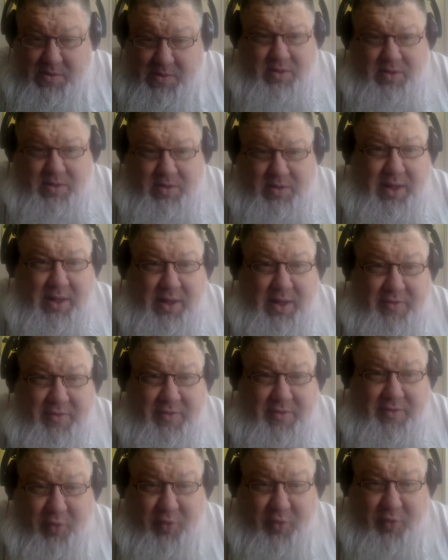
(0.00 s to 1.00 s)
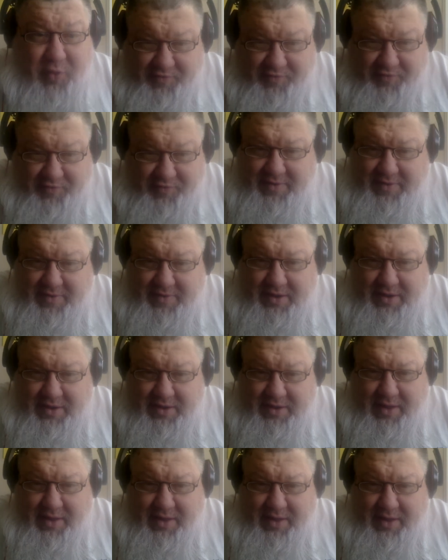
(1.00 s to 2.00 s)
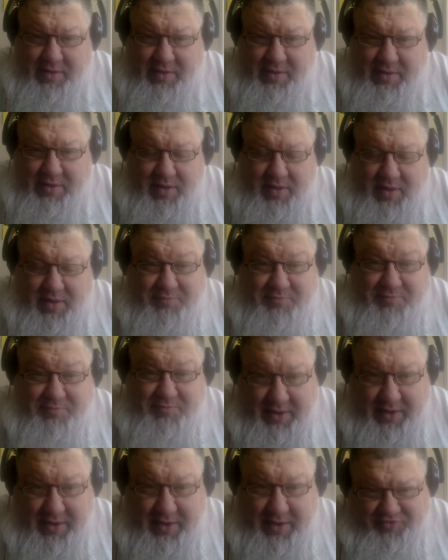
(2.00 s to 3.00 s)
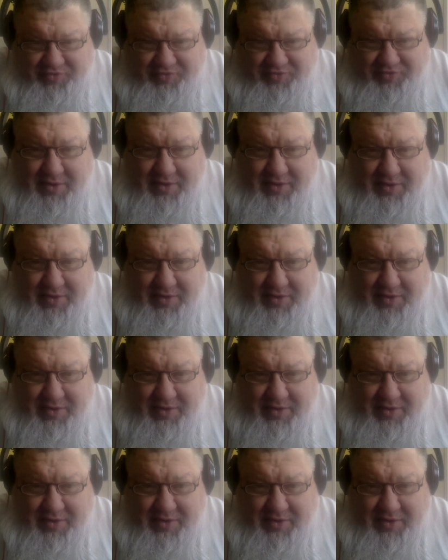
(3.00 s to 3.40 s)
endorsement and of my channel as well.